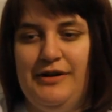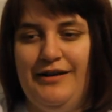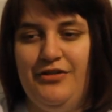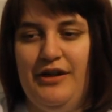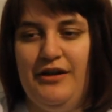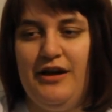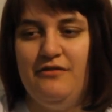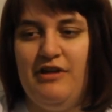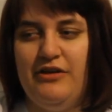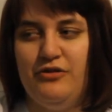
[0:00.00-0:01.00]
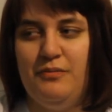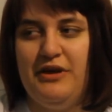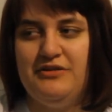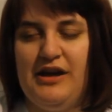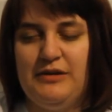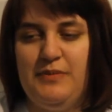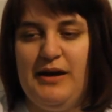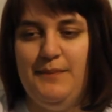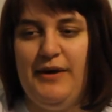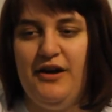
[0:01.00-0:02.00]
I think I'd rather be attacked
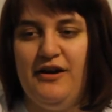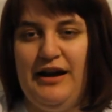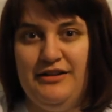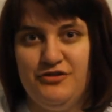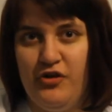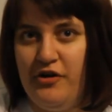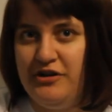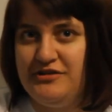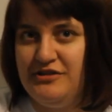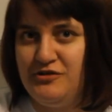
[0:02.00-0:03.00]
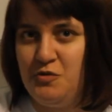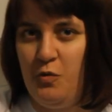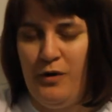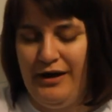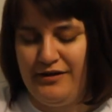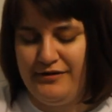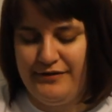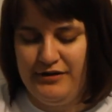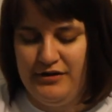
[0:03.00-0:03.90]
by a bear as long as it's quick.